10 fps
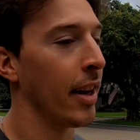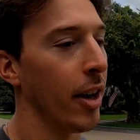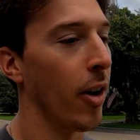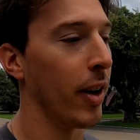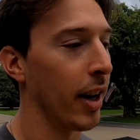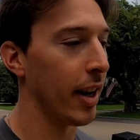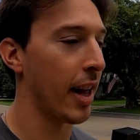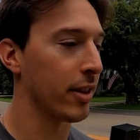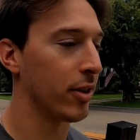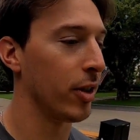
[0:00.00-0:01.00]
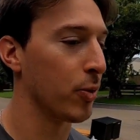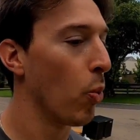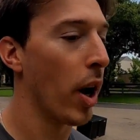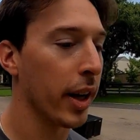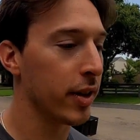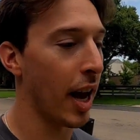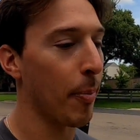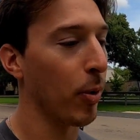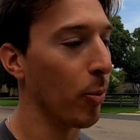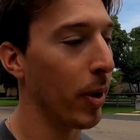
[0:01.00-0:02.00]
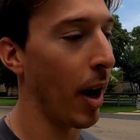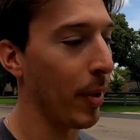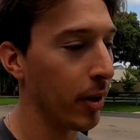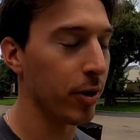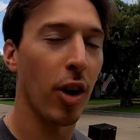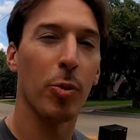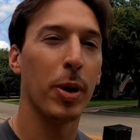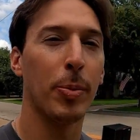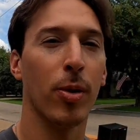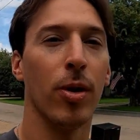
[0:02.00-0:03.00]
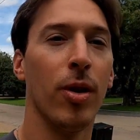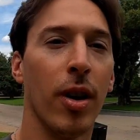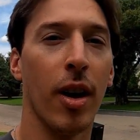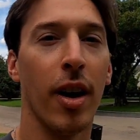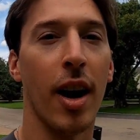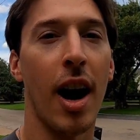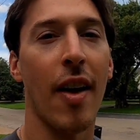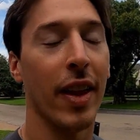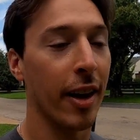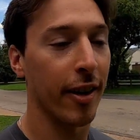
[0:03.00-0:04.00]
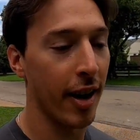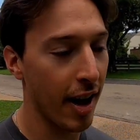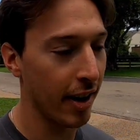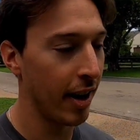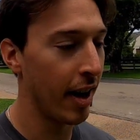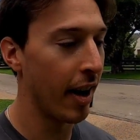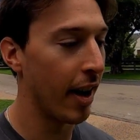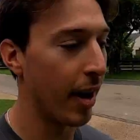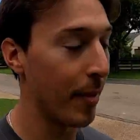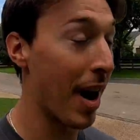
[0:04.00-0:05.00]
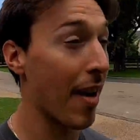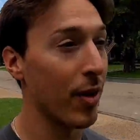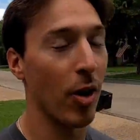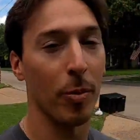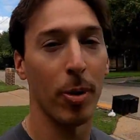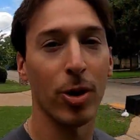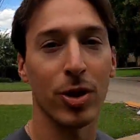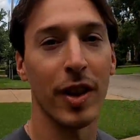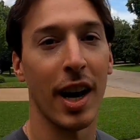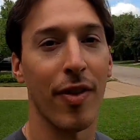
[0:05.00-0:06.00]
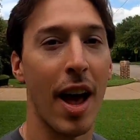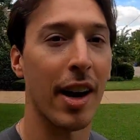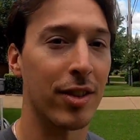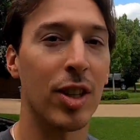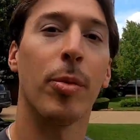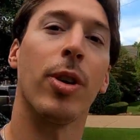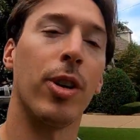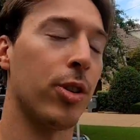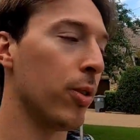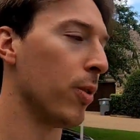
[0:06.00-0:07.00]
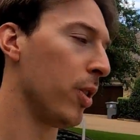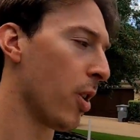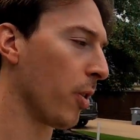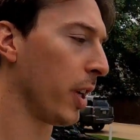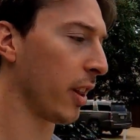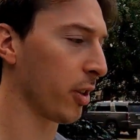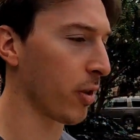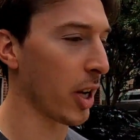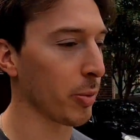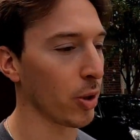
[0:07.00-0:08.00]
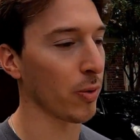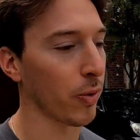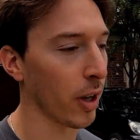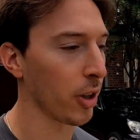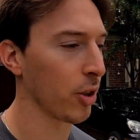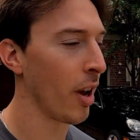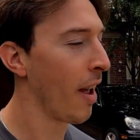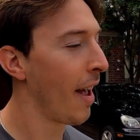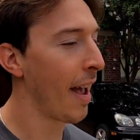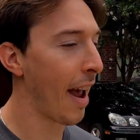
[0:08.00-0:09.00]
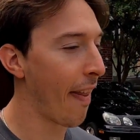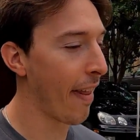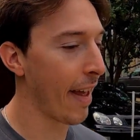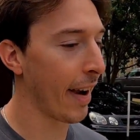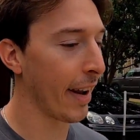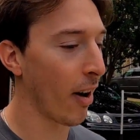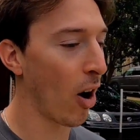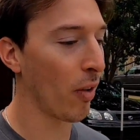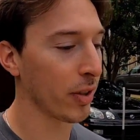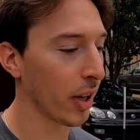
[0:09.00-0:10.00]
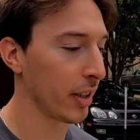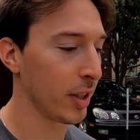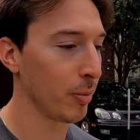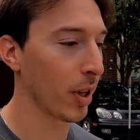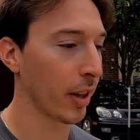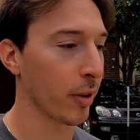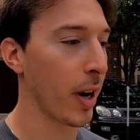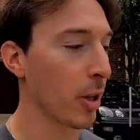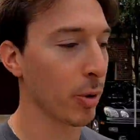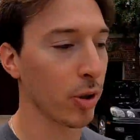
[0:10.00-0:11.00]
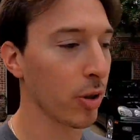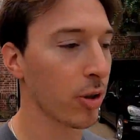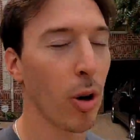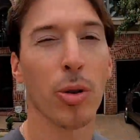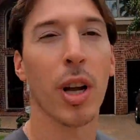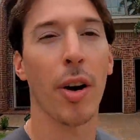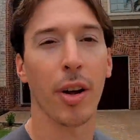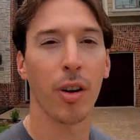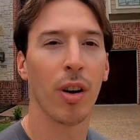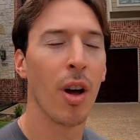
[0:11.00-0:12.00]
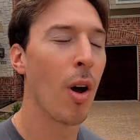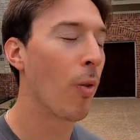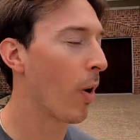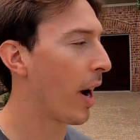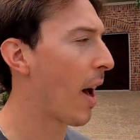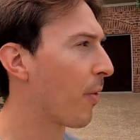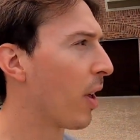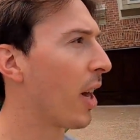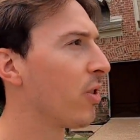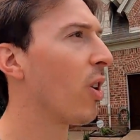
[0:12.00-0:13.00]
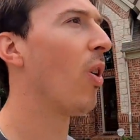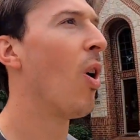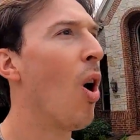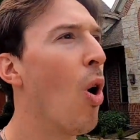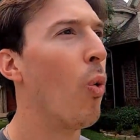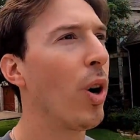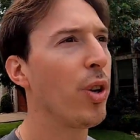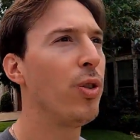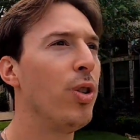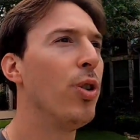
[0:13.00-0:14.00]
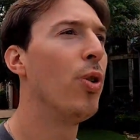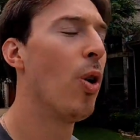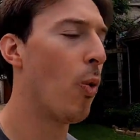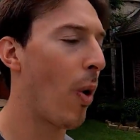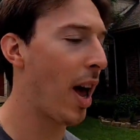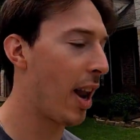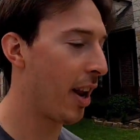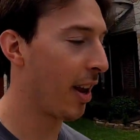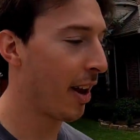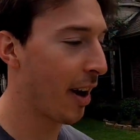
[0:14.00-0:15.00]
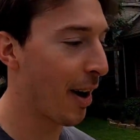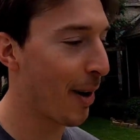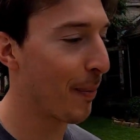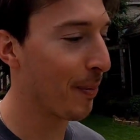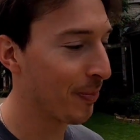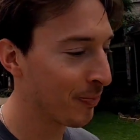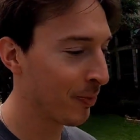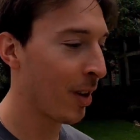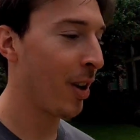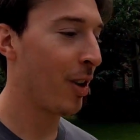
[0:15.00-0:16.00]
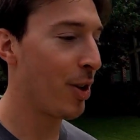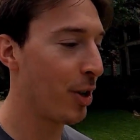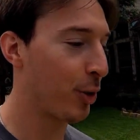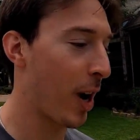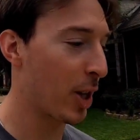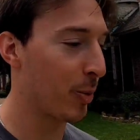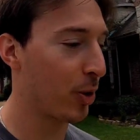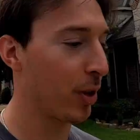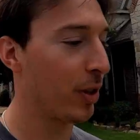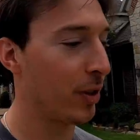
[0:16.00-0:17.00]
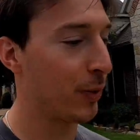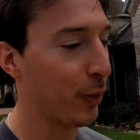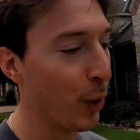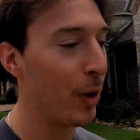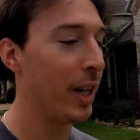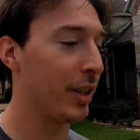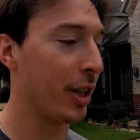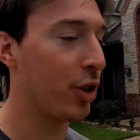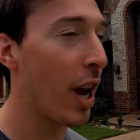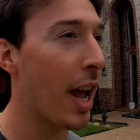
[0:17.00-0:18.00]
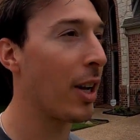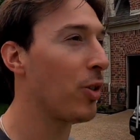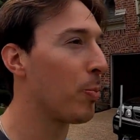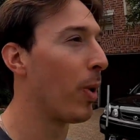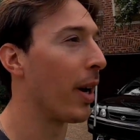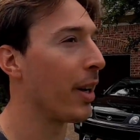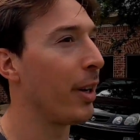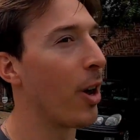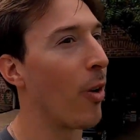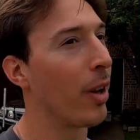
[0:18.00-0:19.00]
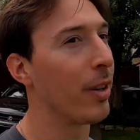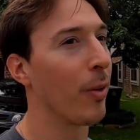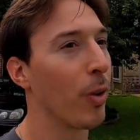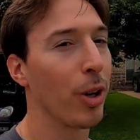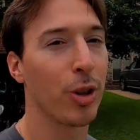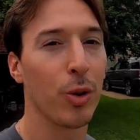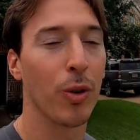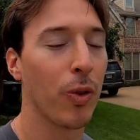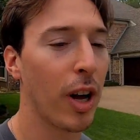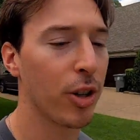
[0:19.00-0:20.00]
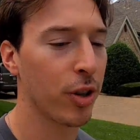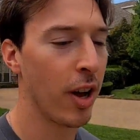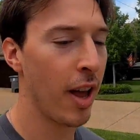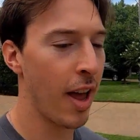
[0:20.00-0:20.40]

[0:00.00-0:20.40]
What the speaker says: You know, and that's just one example, but I mean, there's other people on the internet, and I've known in person, that have had a similar issue. You know, you get this transmission flush, and then it all of a sudden seems like the transmission just goes downhill right after that. So what do you do when the transmission fluid needs to get changed, but you know, it really should do a flush?